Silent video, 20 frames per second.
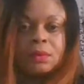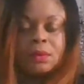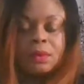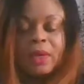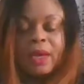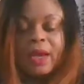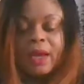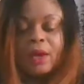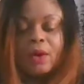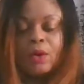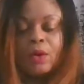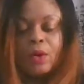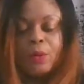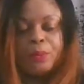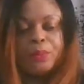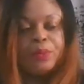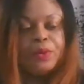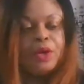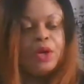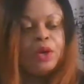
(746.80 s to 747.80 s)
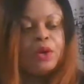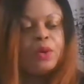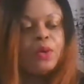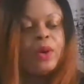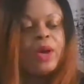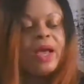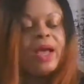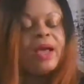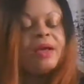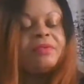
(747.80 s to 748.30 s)
I hope you
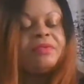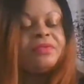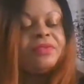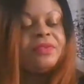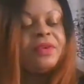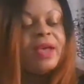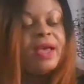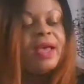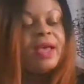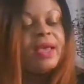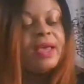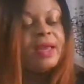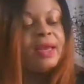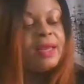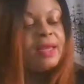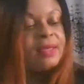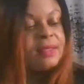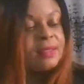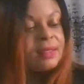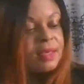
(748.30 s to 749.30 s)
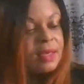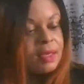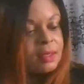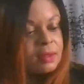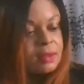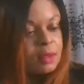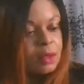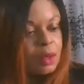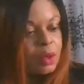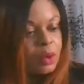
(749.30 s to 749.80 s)
are fine, SS
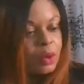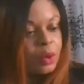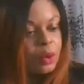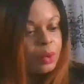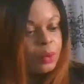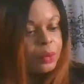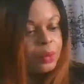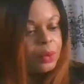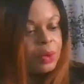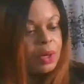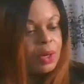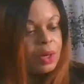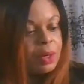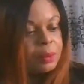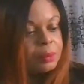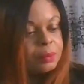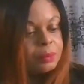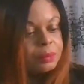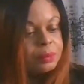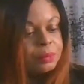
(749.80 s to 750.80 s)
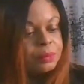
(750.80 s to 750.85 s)
Glory.